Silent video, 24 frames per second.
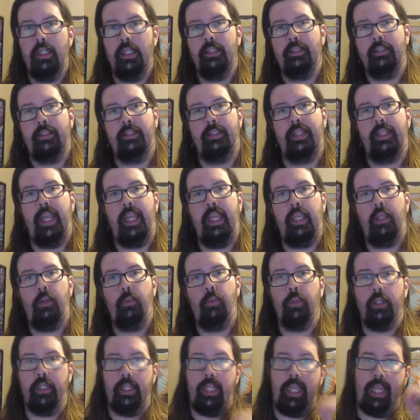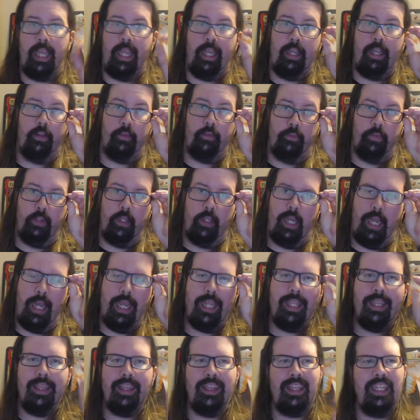Today we have,
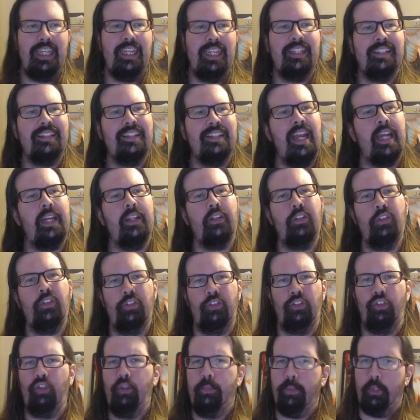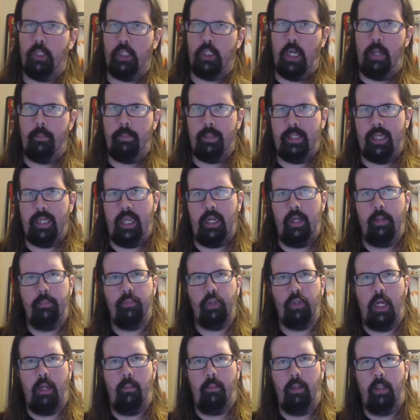I think it's not a super complicated
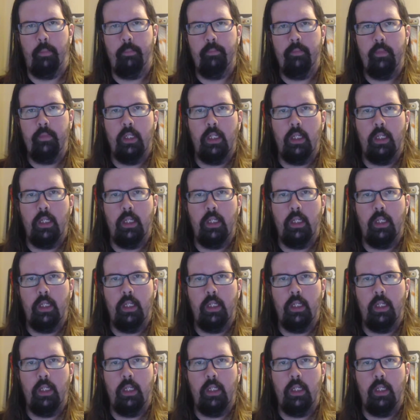problem,